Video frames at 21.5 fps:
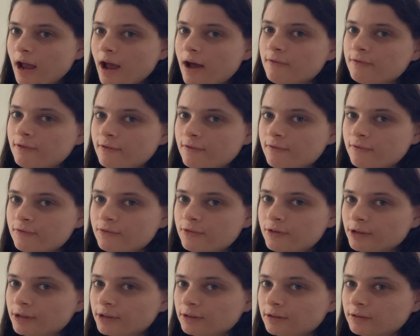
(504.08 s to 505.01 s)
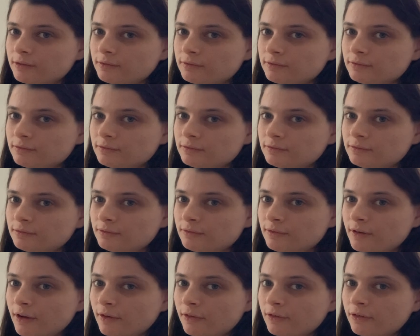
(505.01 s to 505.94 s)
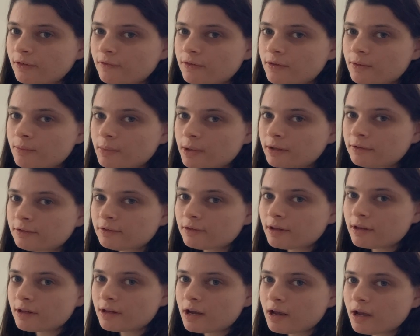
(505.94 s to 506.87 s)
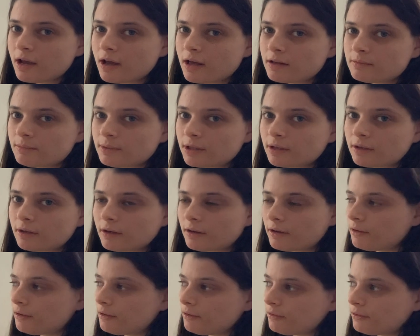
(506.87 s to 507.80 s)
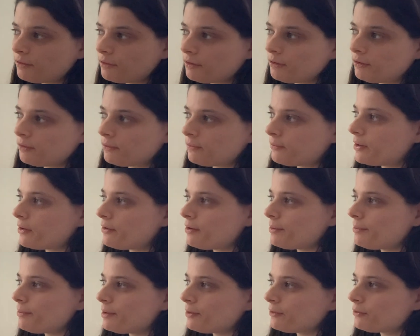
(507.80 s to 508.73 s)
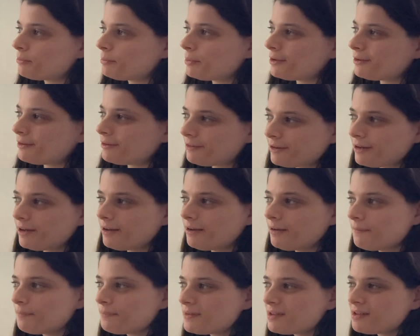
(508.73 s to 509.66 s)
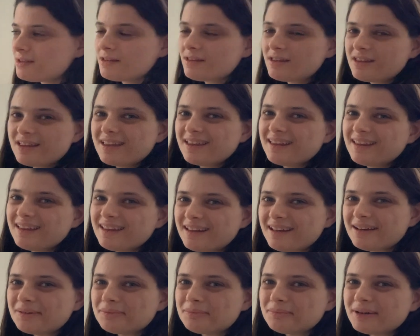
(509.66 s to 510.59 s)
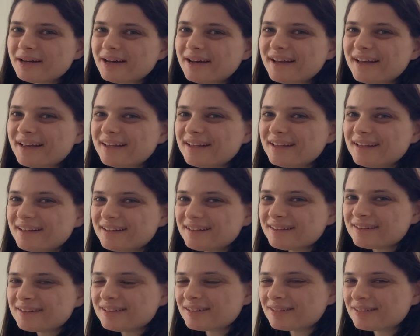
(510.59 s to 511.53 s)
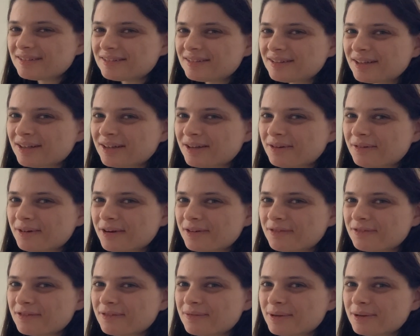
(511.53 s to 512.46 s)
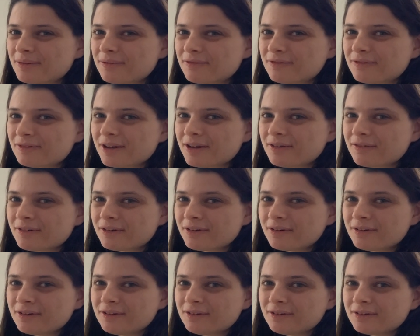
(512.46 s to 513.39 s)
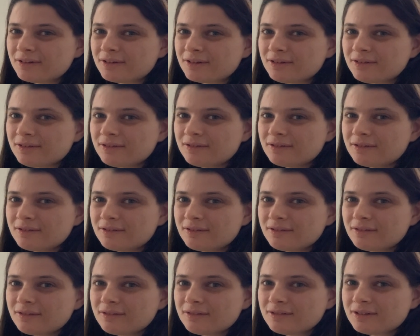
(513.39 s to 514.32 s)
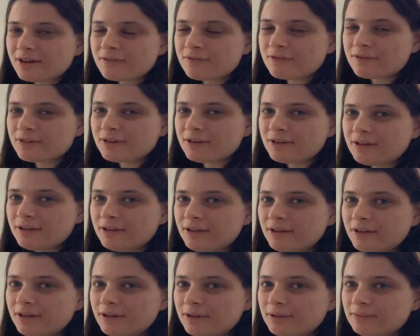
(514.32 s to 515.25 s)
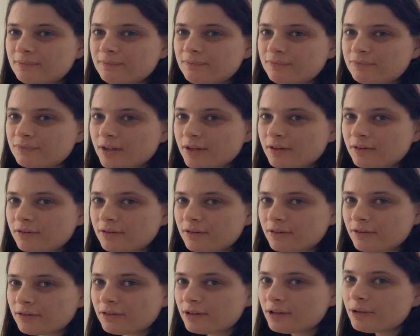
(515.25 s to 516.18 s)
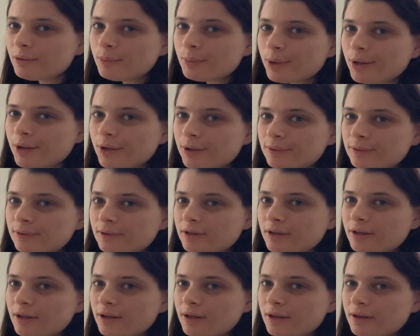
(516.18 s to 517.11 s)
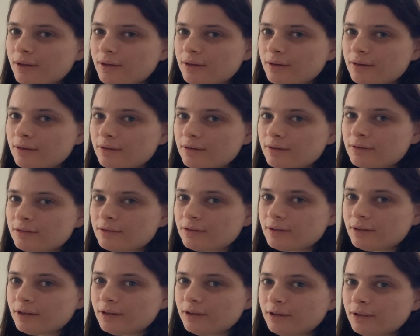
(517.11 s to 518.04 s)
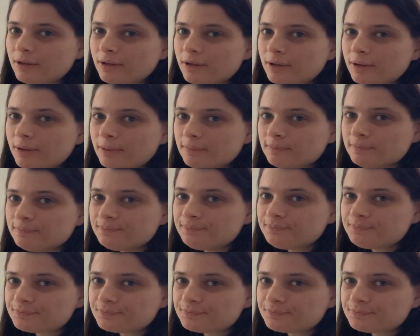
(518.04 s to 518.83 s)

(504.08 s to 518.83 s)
half of the rest of the butter that I had because it's very much buttery, but it doesn't take away from the flavor. You could definitely taste the cinnamon, the